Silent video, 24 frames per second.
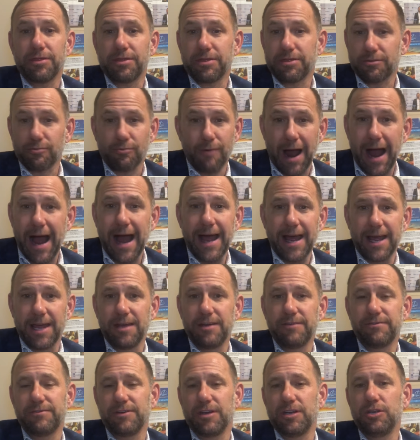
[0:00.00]

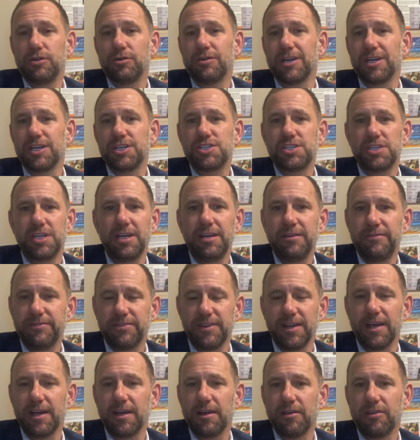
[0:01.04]
thrive and you can achieve
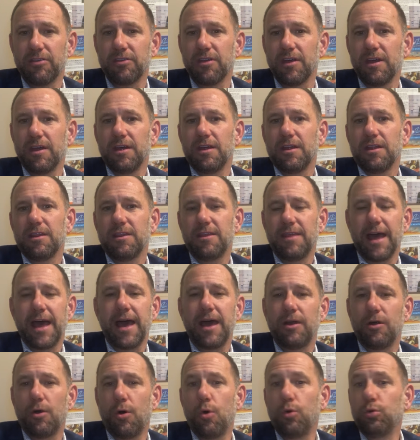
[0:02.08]
things
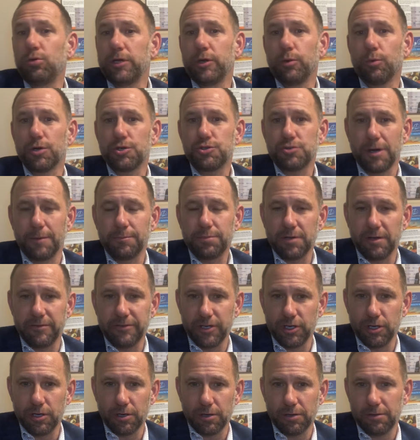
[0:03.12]
that only were dreamt of
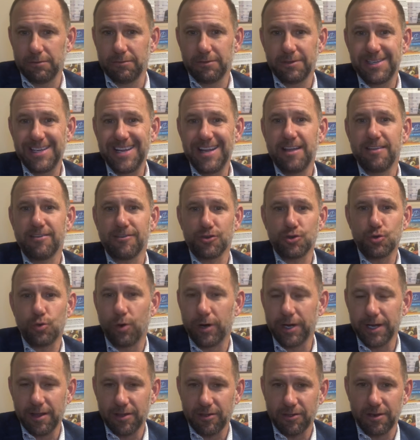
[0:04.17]
in your teens and
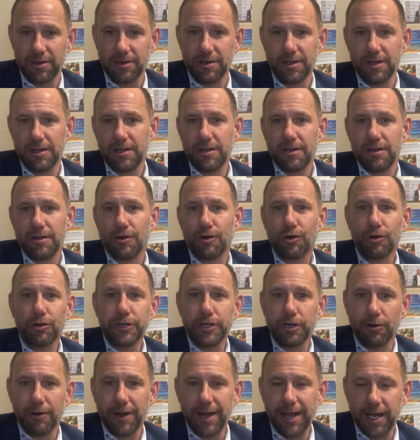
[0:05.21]
20s and
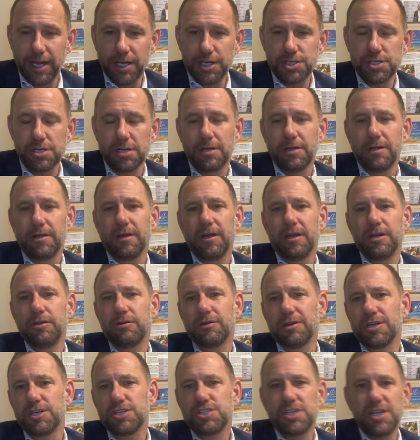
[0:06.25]
earlier age. And you
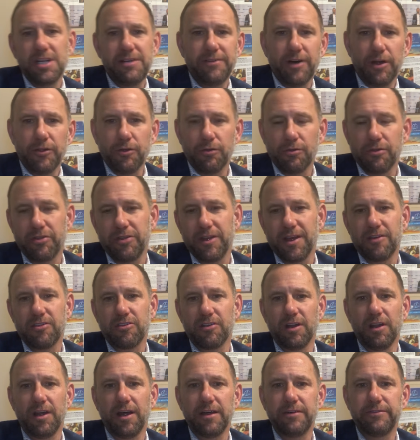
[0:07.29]
can achieve all those things
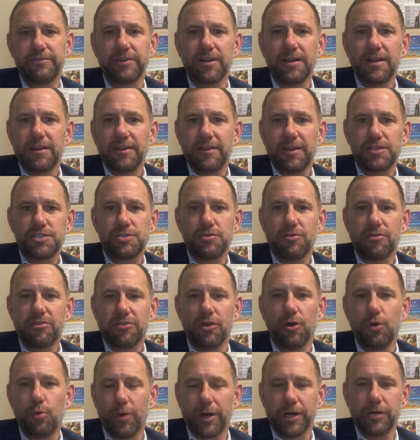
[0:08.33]
in life that you
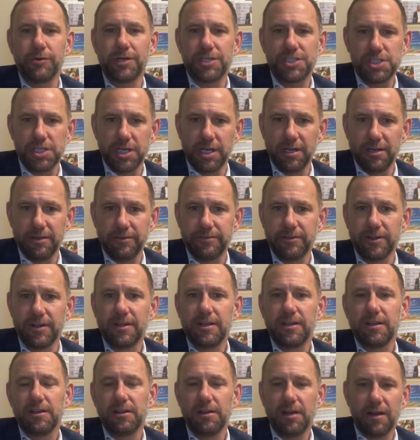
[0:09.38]
still want to achieve,
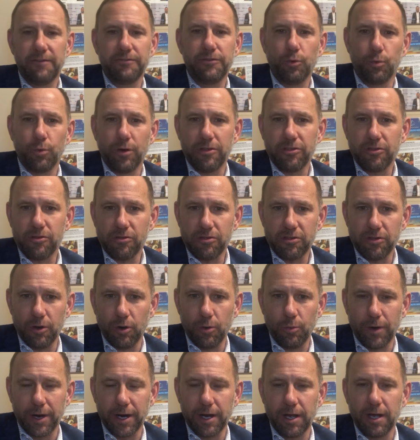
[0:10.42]
love the ones you
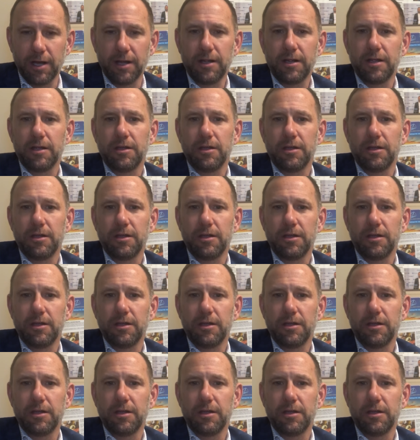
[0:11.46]
still want to,